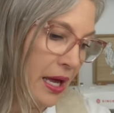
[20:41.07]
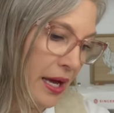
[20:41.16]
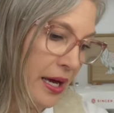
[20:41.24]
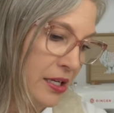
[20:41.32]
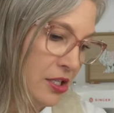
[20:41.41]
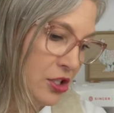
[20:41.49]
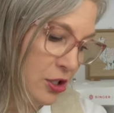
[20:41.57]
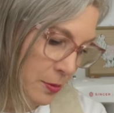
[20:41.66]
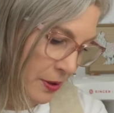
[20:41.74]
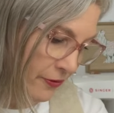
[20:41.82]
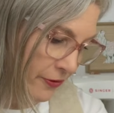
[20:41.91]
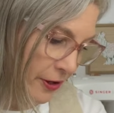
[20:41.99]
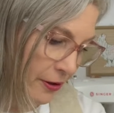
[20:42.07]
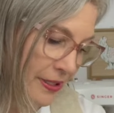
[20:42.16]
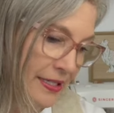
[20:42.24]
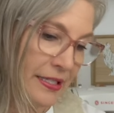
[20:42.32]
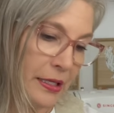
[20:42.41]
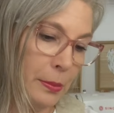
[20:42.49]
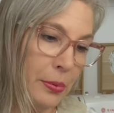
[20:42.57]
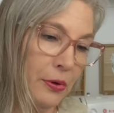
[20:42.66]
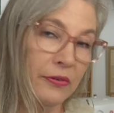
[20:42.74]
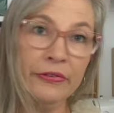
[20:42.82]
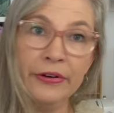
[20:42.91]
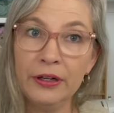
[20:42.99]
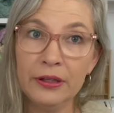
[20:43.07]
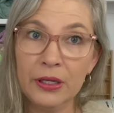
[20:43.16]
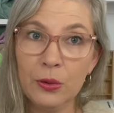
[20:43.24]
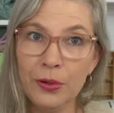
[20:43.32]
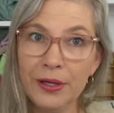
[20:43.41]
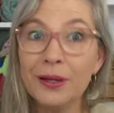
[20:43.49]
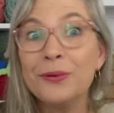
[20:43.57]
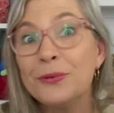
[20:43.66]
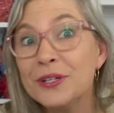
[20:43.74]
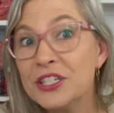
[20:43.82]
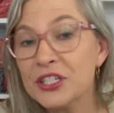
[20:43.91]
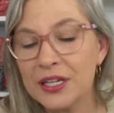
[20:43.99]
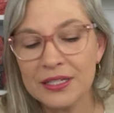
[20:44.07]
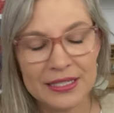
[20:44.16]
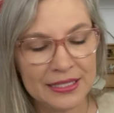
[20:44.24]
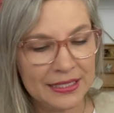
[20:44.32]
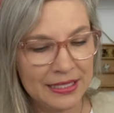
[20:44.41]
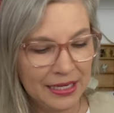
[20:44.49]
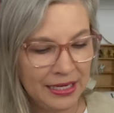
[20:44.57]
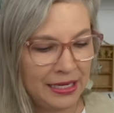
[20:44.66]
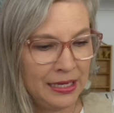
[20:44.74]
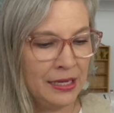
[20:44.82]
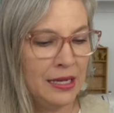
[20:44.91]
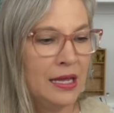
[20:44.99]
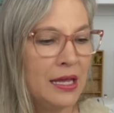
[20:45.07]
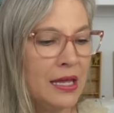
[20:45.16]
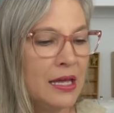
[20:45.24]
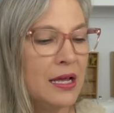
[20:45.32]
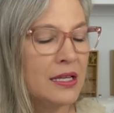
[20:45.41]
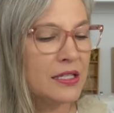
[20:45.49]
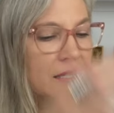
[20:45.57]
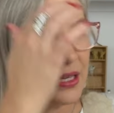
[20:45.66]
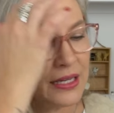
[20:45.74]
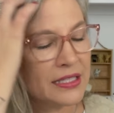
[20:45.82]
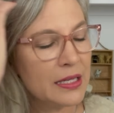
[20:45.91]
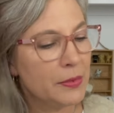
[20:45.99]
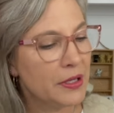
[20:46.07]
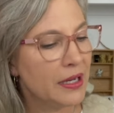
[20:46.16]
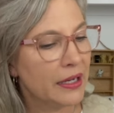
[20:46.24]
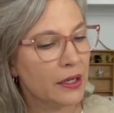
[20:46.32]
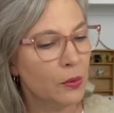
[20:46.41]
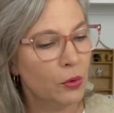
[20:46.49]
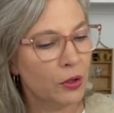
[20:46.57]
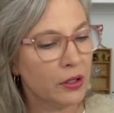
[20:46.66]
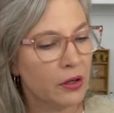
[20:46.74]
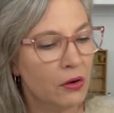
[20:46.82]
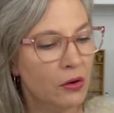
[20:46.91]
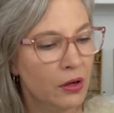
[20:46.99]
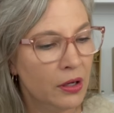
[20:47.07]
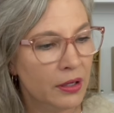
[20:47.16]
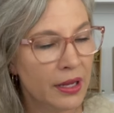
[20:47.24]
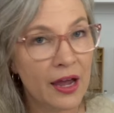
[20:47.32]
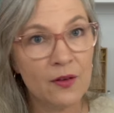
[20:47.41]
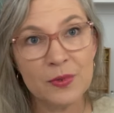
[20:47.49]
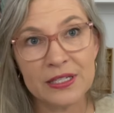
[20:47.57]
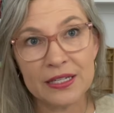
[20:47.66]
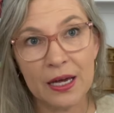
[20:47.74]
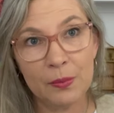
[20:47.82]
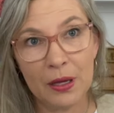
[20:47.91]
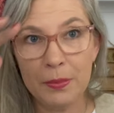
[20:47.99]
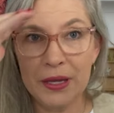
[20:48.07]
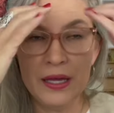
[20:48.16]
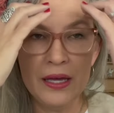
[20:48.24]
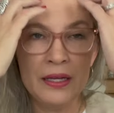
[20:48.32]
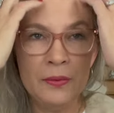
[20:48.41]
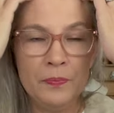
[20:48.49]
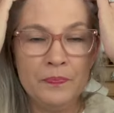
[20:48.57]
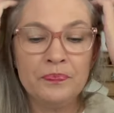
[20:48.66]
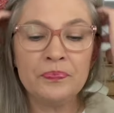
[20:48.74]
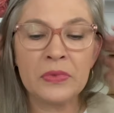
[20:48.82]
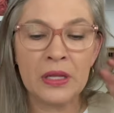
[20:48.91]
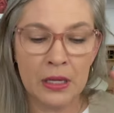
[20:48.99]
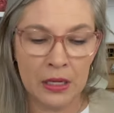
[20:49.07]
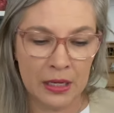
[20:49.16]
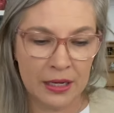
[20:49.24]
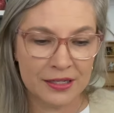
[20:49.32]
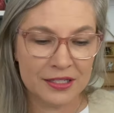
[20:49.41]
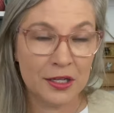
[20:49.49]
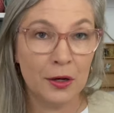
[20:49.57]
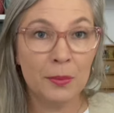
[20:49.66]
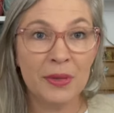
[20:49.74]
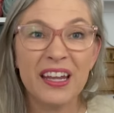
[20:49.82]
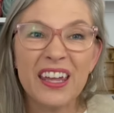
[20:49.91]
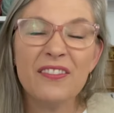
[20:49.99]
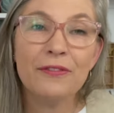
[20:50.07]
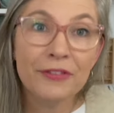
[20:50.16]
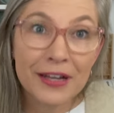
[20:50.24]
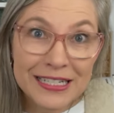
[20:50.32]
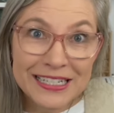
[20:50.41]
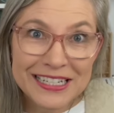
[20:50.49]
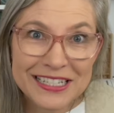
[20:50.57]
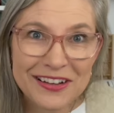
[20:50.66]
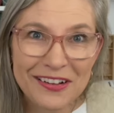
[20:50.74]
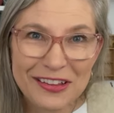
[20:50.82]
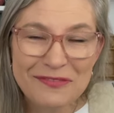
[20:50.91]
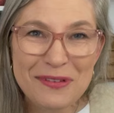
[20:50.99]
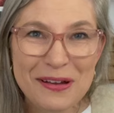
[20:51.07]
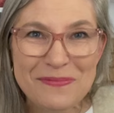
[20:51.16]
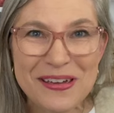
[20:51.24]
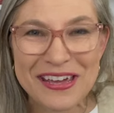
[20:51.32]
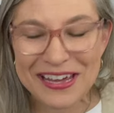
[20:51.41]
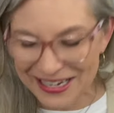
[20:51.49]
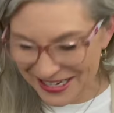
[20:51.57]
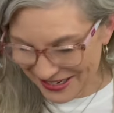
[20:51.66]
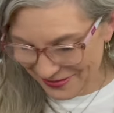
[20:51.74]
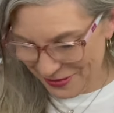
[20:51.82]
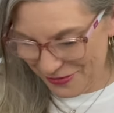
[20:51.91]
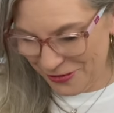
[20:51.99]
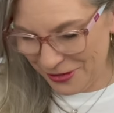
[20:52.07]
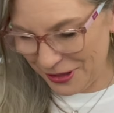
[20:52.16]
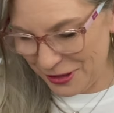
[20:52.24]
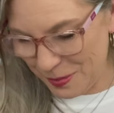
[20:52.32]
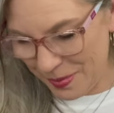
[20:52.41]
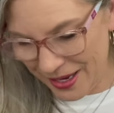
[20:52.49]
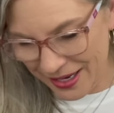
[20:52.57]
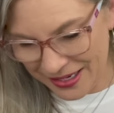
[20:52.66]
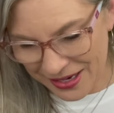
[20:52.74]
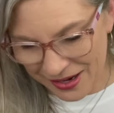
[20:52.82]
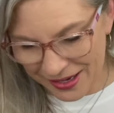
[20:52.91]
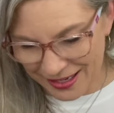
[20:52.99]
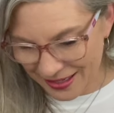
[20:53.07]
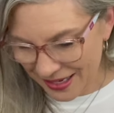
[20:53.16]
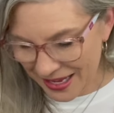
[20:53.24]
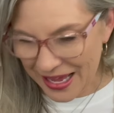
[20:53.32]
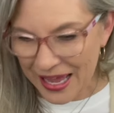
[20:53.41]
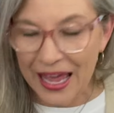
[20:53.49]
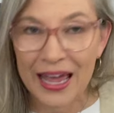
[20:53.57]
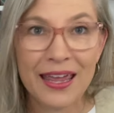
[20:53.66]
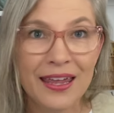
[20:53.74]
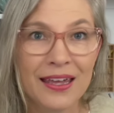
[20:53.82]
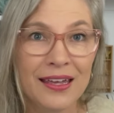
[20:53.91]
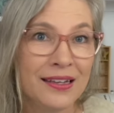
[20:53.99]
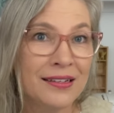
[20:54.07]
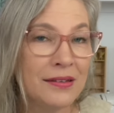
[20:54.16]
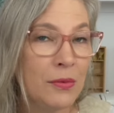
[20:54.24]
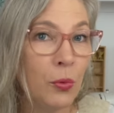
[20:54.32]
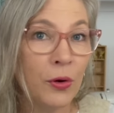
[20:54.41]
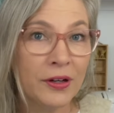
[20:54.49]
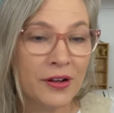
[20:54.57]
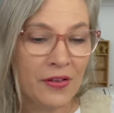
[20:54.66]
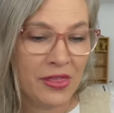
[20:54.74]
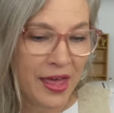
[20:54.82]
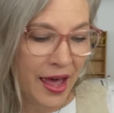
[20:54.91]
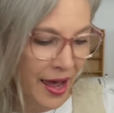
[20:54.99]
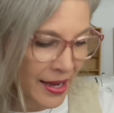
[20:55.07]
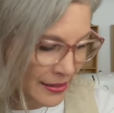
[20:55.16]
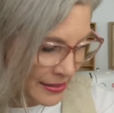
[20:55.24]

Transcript: And it should be fairly simple, fairly quick. We shall see. So that's something I can work on, have beside my bed. So I'm not getting fuzzies all in my bed before I go to bed at night and work on that